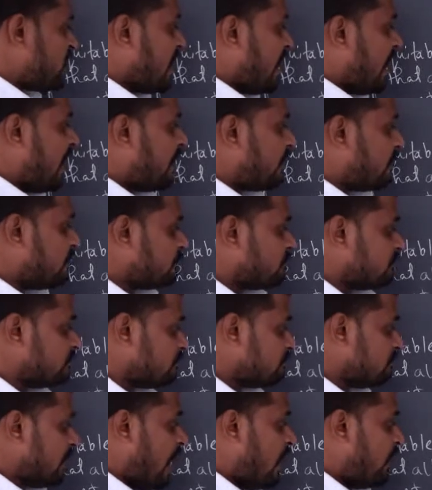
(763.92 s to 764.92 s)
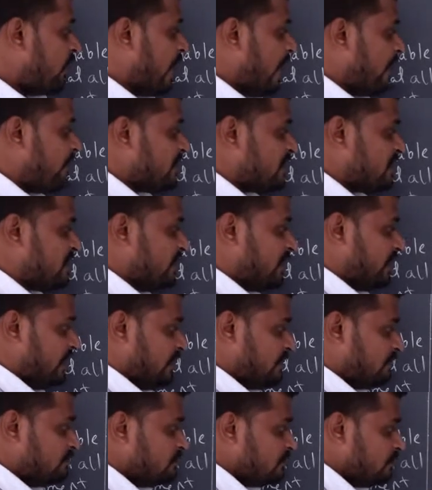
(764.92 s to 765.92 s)
are
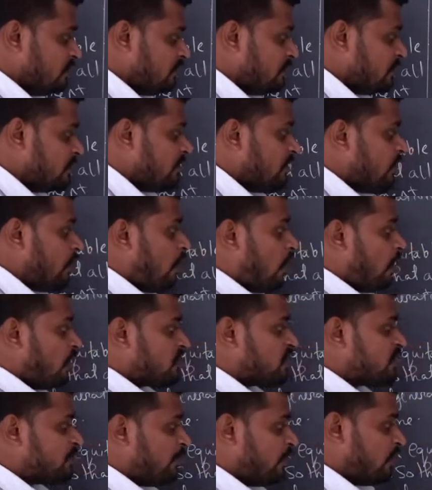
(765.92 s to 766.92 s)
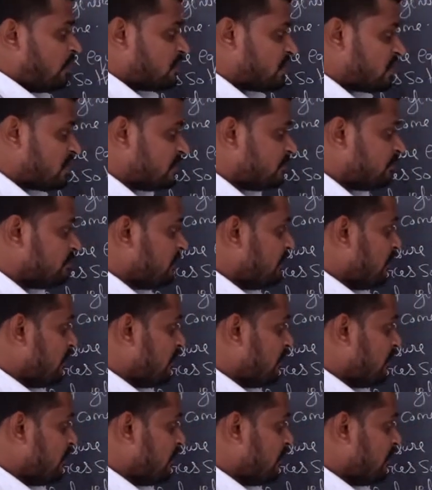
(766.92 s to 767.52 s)
biodiversity hotspots.